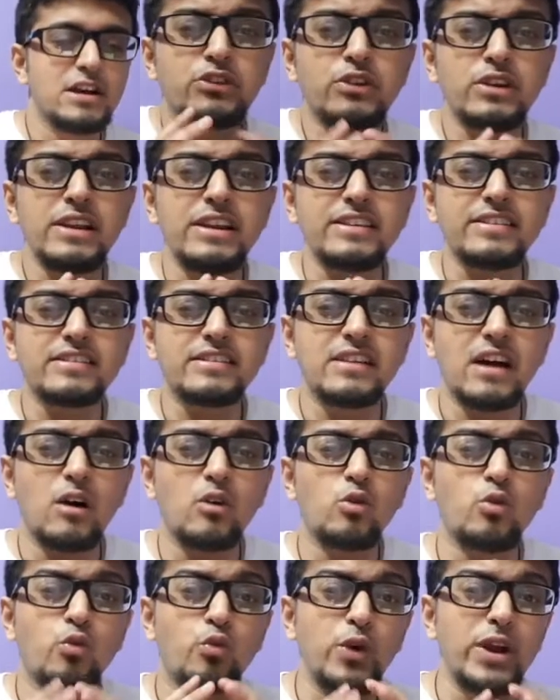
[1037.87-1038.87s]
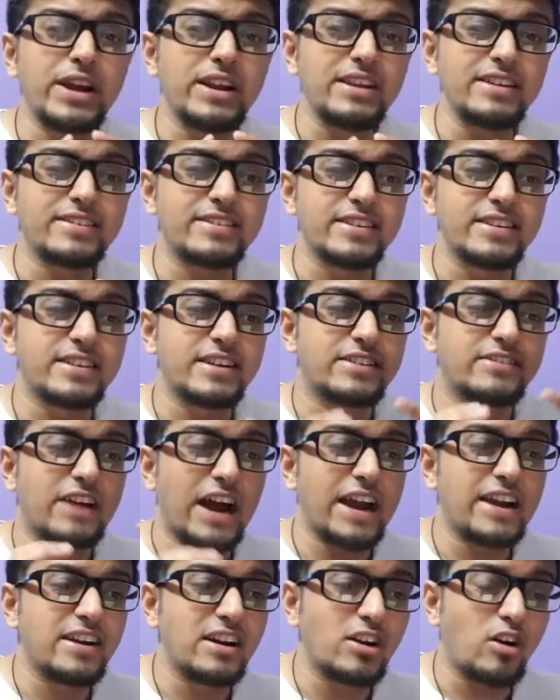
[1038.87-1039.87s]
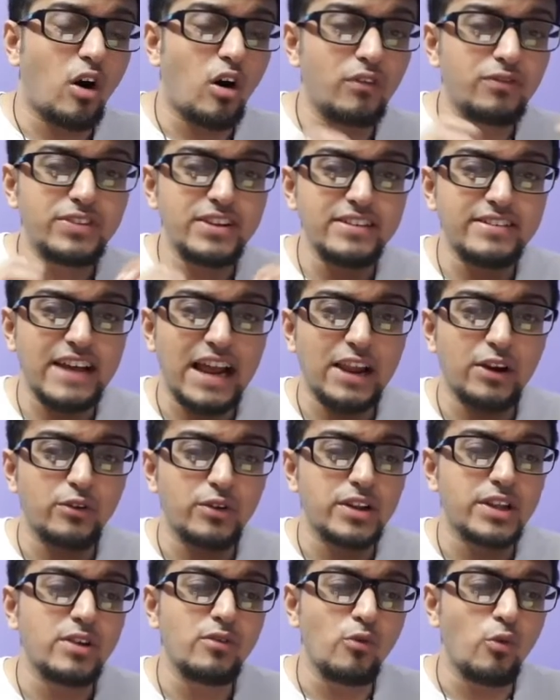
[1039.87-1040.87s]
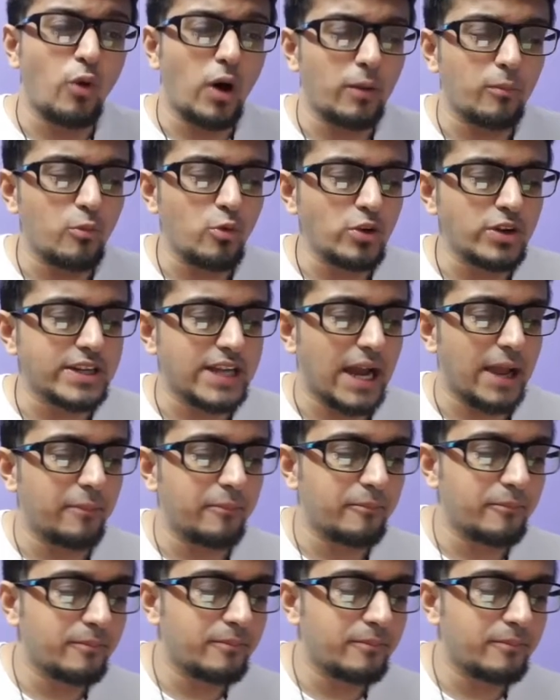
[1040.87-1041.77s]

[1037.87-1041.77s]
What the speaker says: So let's now quickly see the dry run of this algorithm one more time.